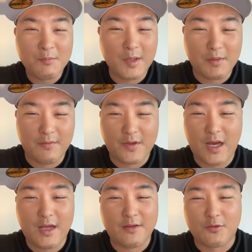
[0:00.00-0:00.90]
People of
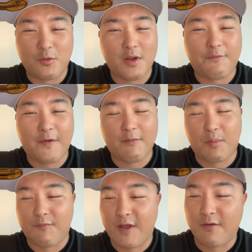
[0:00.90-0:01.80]
God, this is one of your favorite
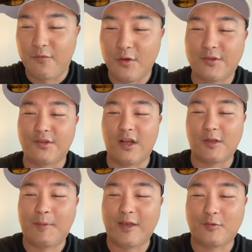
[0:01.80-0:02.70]
prophetic voices,
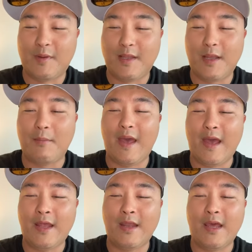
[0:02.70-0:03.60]
Dr. Pastor Ben Lim,
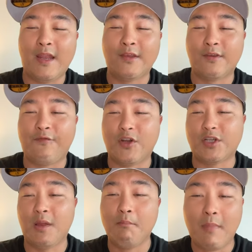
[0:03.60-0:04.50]
and it is
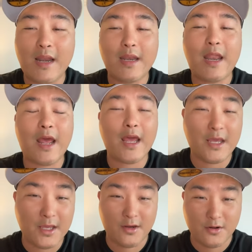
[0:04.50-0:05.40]
officially Monday
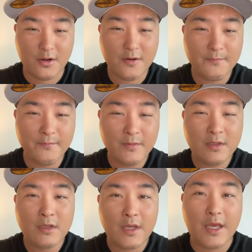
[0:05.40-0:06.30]
here
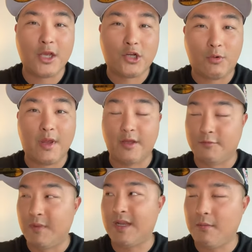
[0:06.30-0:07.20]
in Korea.
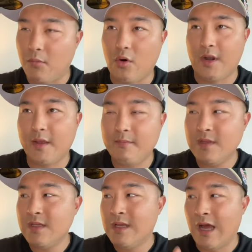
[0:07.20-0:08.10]
It's Monday morning.
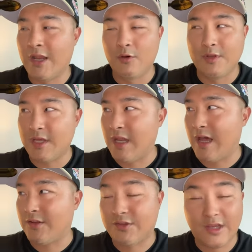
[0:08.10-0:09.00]
I know the
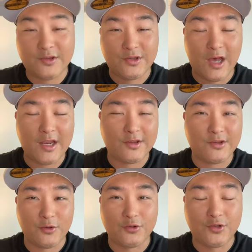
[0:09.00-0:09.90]
United States side,
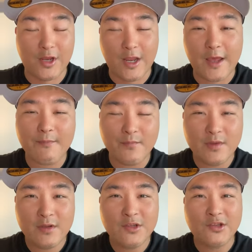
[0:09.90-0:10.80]
it's still Sunday.
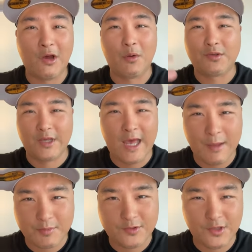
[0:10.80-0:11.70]
So I want to say
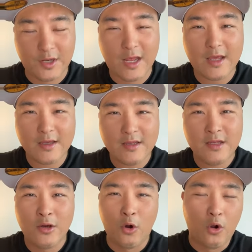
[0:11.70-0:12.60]
happy Sunday.
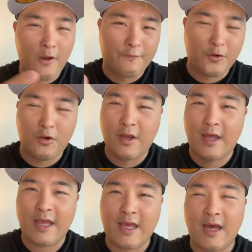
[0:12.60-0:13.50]
Or if you're in
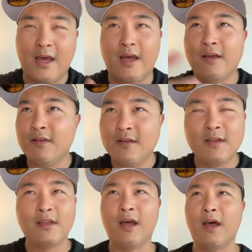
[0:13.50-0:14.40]
the, uh,
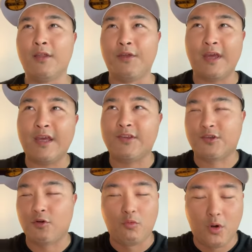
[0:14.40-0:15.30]
uh, the
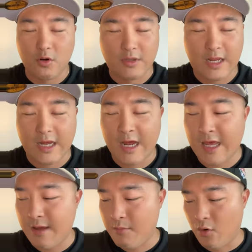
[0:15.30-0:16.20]
Eastern world like
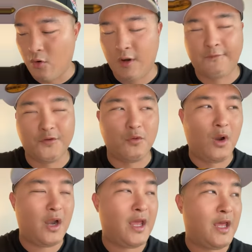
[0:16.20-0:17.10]
I am, or if
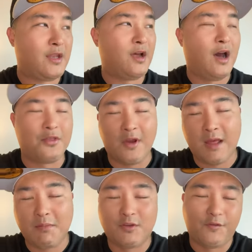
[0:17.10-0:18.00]
you are in the other
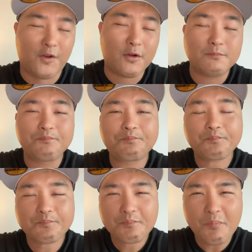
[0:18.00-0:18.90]
hemisphere,
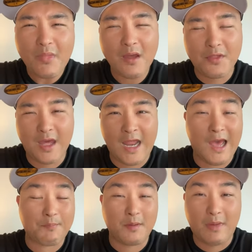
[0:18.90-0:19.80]
then
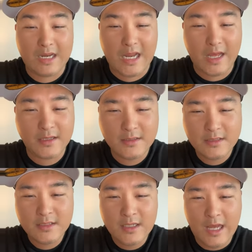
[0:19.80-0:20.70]
happy Monday.
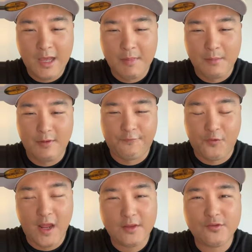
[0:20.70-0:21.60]
Amen. But
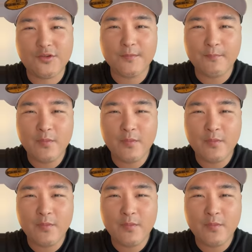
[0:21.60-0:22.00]
friends,